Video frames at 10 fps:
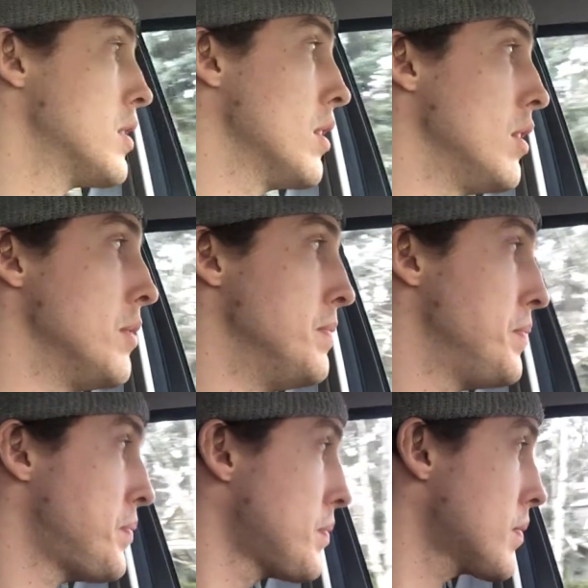So,
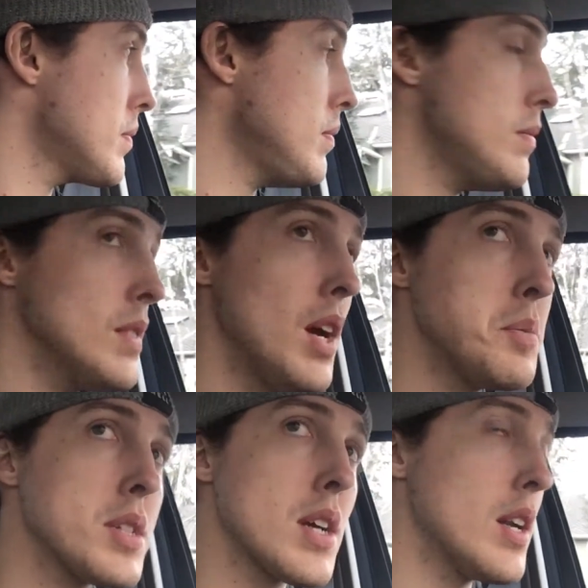
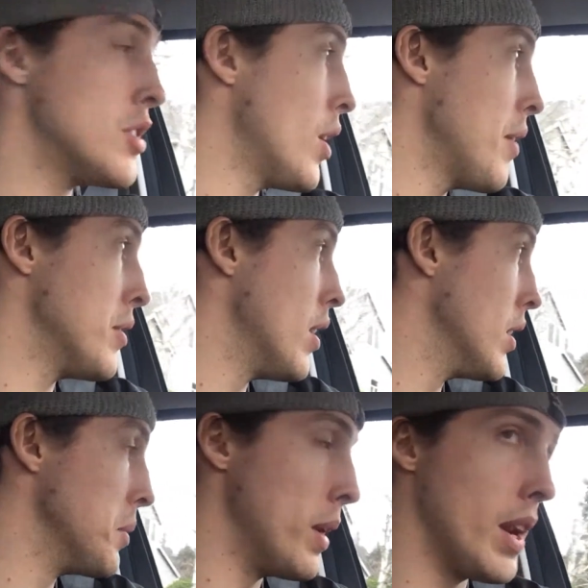I'm just kind of driving
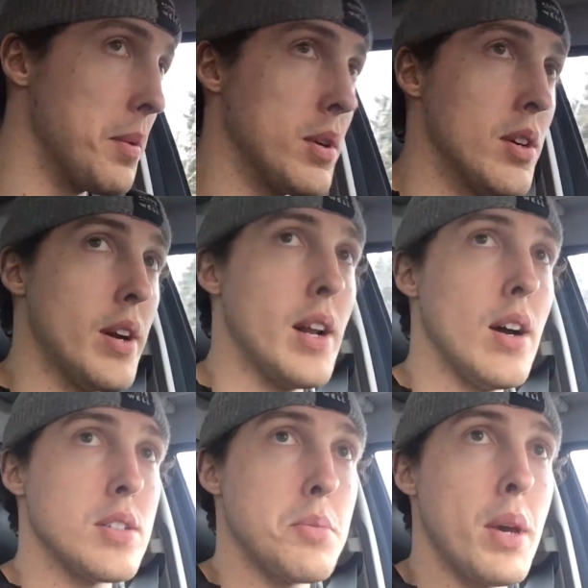around in my neighborhood right
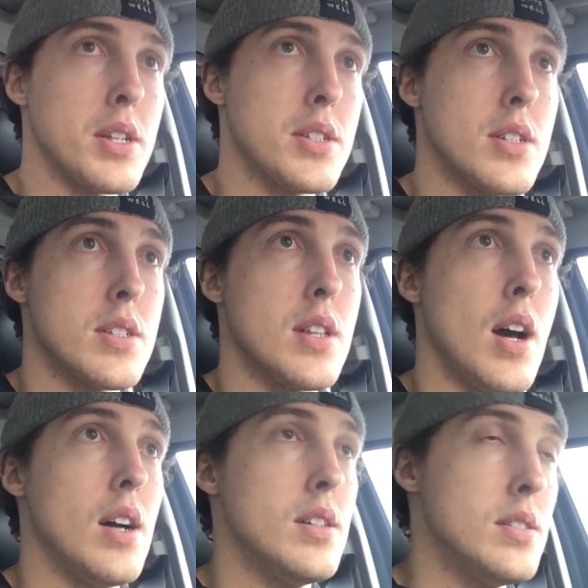now to make sure it's
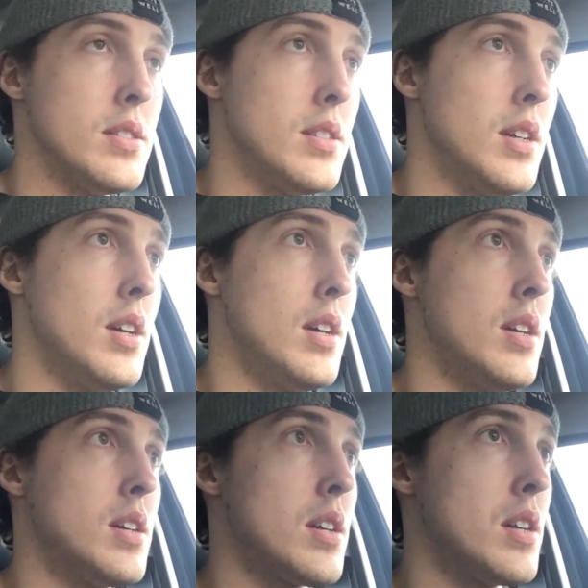not
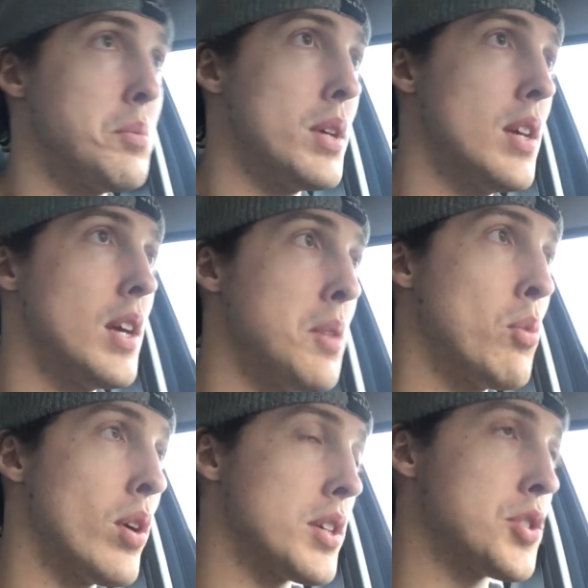gonna be any
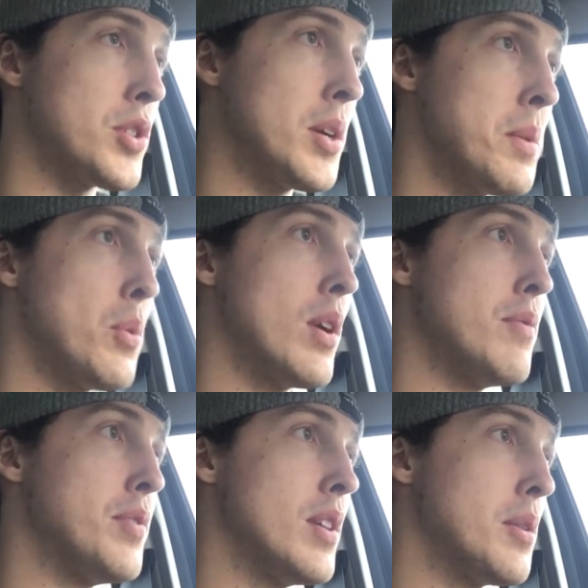more extreme than what
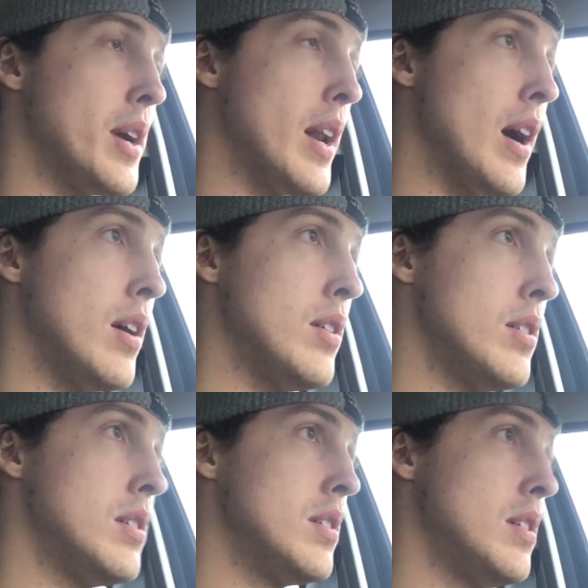I'm feeling right
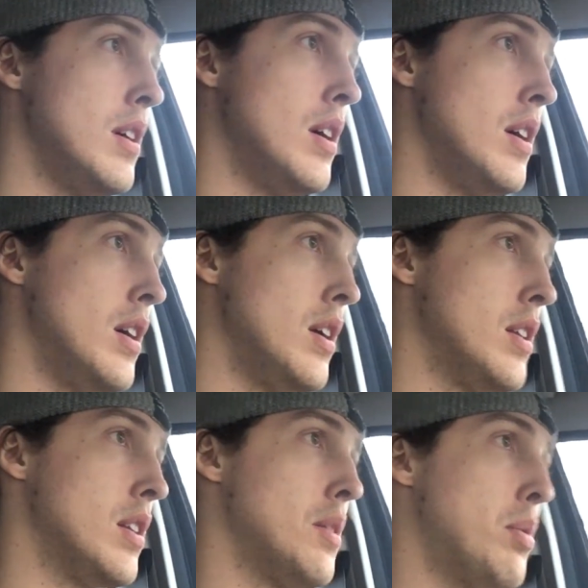now.
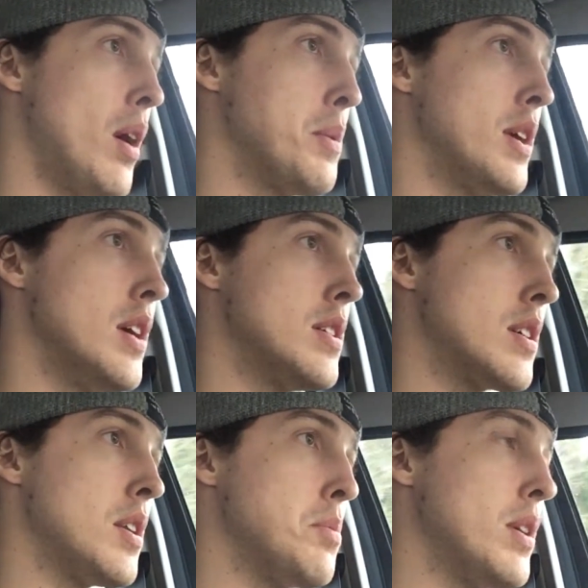There probably is
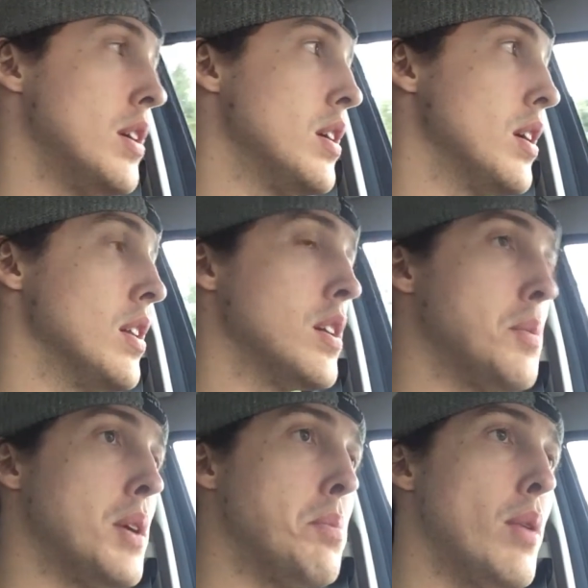gonna be a little
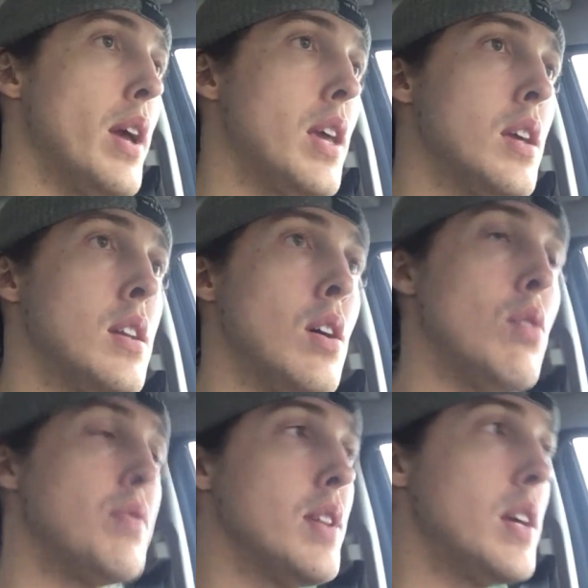bit of break-in,
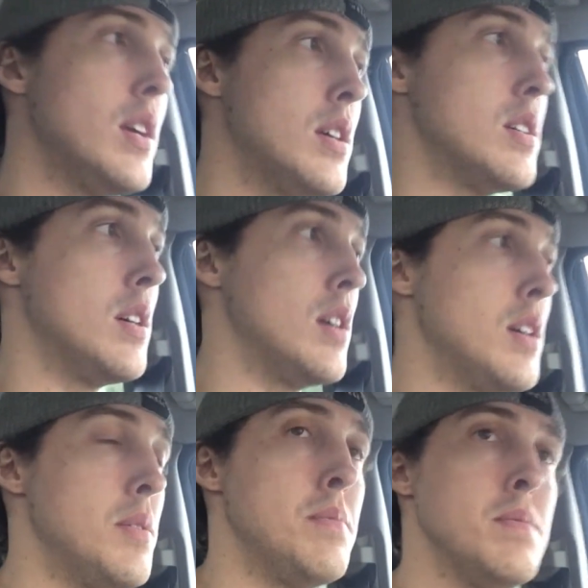hopefully,
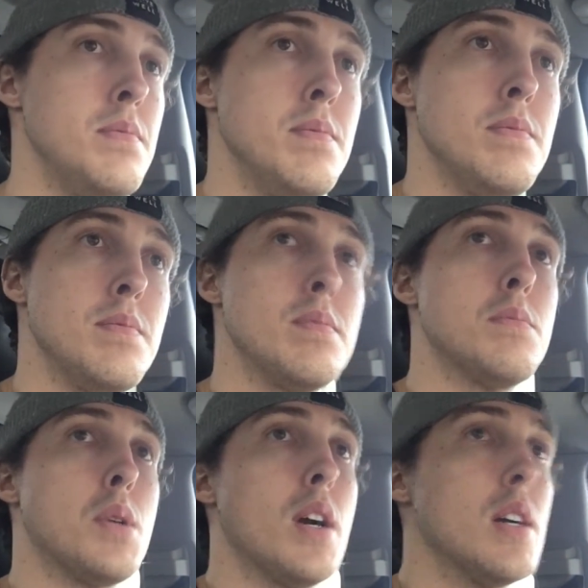um,
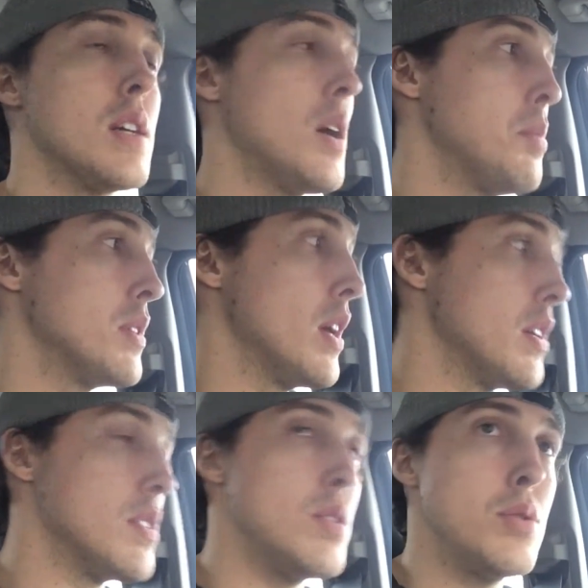probably in a couple
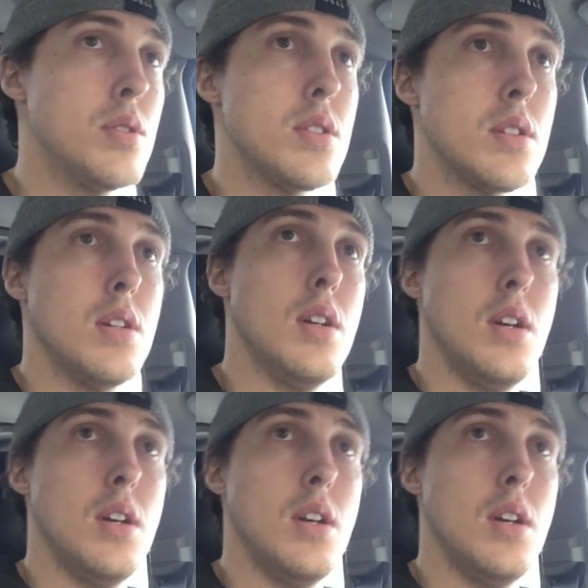days' use.